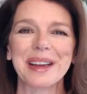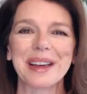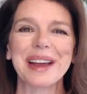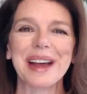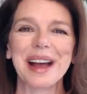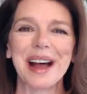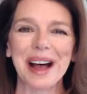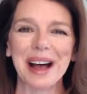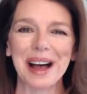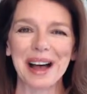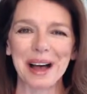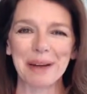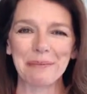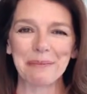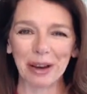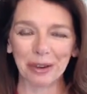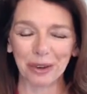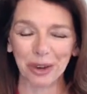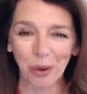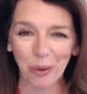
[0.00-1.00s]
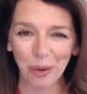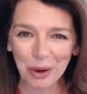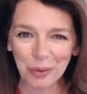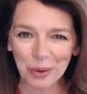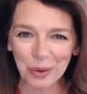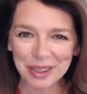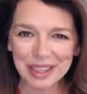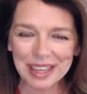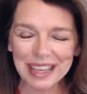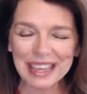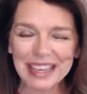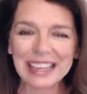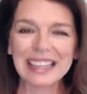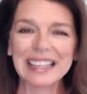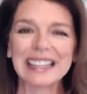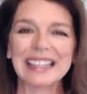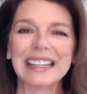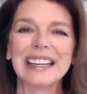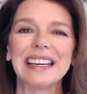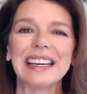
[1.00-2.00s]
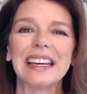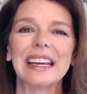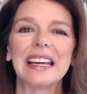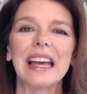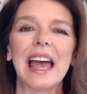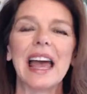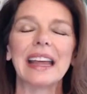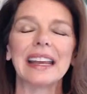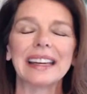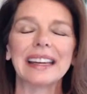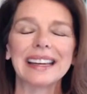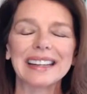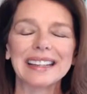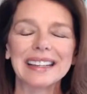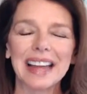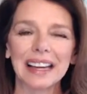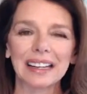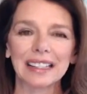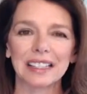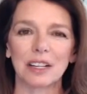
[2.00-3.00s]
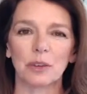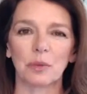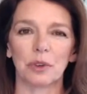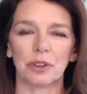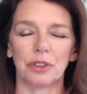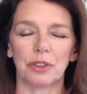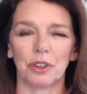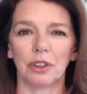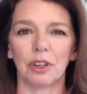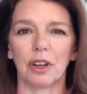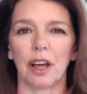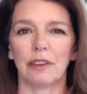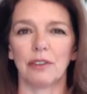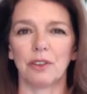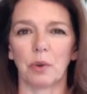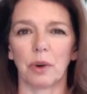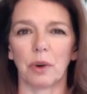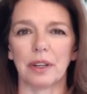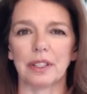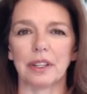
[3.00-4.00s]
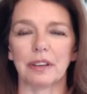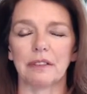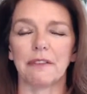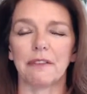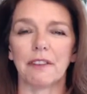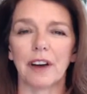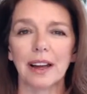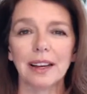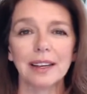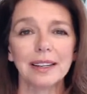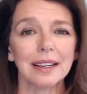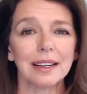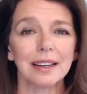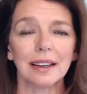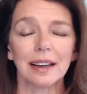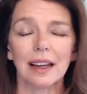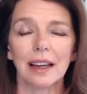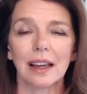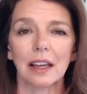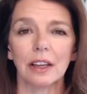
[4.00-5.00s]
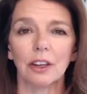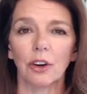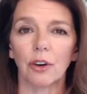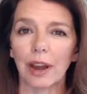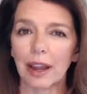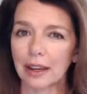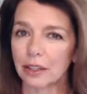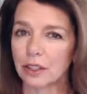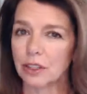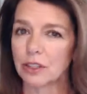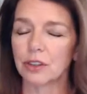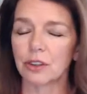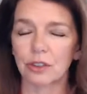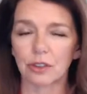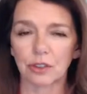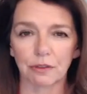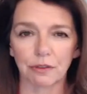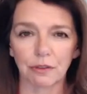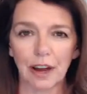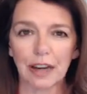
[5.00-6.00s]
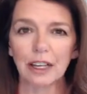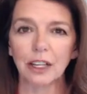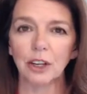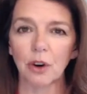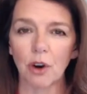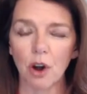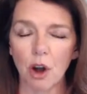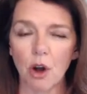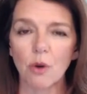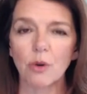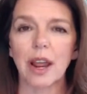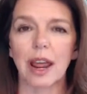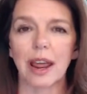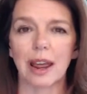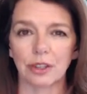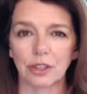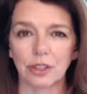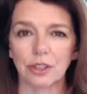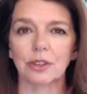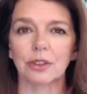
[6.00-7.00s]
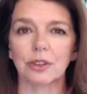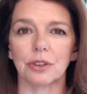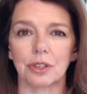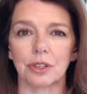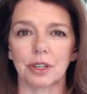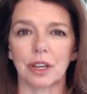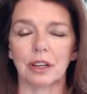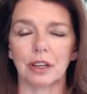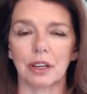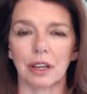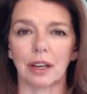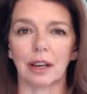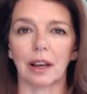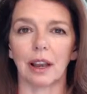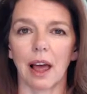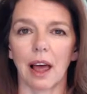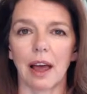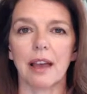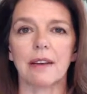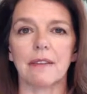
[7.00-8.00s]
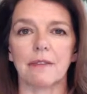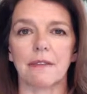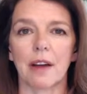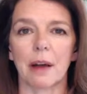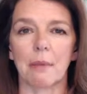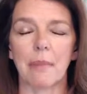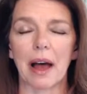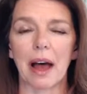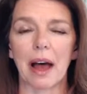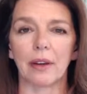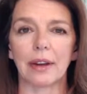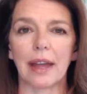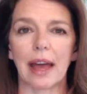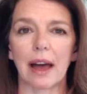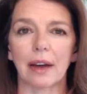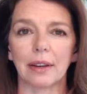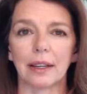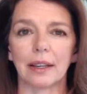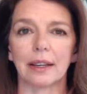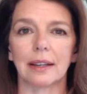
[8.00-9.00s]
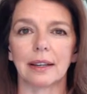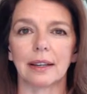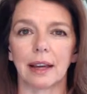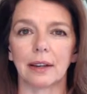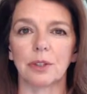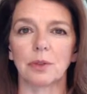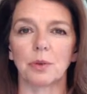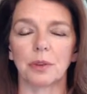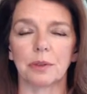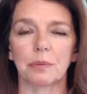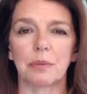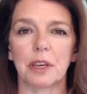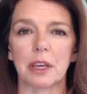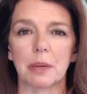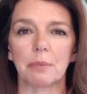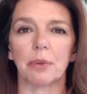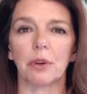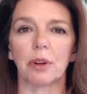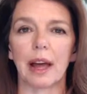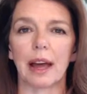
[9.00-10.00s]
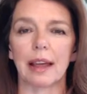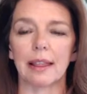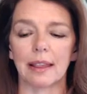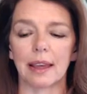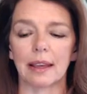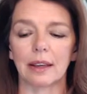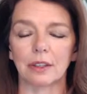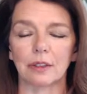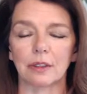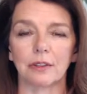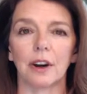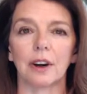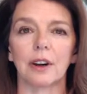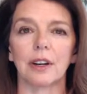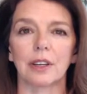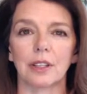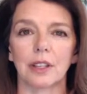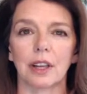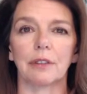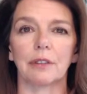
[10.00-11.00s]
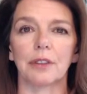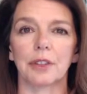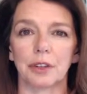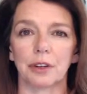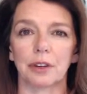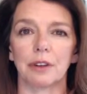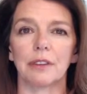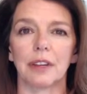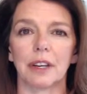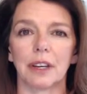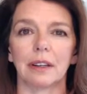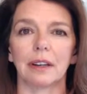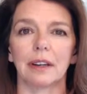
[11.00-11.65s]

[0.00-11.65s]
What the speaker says: about going within and connecting with your loved ones and finding your answers, finding your own answers in life about how to connect with people. I think is very self-serving.